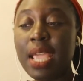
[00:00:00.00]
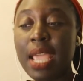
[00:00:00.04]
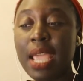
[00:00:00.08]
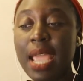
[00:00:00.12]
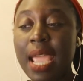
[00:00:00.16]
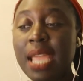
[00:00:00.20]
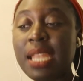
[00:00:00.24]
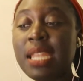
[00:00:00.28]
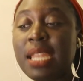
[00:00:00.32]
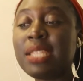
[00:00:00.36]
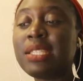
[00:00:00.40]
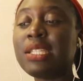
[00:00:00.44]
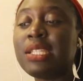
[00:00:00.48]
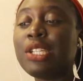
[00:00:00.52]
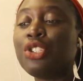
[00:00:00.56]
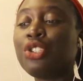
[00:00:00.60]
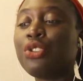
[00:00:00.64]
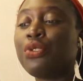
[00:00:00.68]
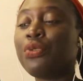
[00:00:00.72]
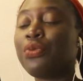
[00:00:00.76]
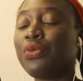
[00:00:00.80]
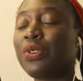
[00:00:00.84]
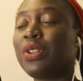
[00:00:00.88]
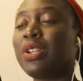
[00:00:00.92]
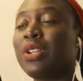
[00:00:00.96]
Anything
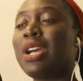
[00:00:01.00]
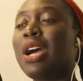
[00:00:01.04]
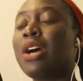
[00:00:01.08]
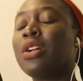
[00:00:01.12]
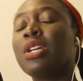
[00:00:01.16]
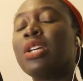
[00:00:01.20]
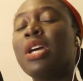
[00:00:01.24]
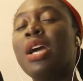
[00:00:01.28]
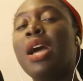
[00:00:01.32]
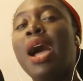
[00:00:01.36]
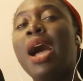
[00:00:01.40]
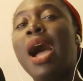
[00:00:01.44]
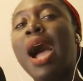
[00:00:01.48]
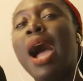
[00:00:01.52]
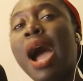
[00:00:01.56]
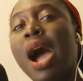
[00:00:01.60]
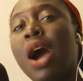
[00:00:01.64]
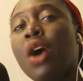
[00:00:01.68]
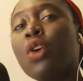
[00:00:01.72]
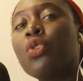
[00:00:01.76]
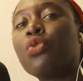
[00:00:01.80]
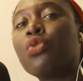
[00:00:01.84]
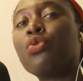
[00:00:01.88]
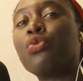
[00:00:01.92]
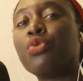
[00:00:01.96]
to figure out
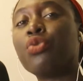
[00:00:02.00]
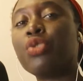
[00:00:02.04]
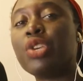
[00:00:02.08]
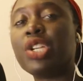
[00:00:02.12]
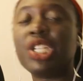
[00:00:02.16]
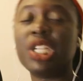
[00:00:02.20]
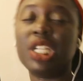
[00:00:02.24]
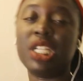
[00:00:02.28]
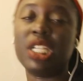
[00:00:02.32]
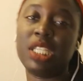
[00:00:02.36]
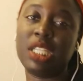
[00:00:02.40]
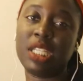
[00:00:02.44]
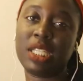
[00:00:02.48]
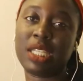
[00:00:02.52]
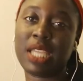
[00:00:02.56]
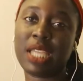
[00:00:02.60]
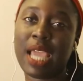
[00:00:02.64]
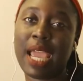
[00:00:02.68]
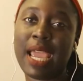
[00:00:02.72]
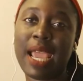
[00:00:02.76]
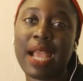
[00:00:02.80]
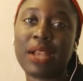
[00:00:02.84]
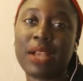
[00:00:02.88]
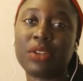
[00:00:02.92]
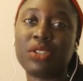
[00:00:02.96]
how rich is this guy
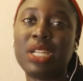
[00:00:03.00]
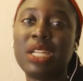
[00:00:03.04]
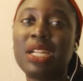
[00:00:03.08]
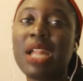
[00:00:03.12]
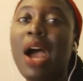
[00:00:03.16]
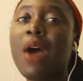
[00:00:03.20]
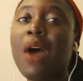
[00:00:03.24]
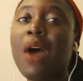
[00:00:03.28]
actually and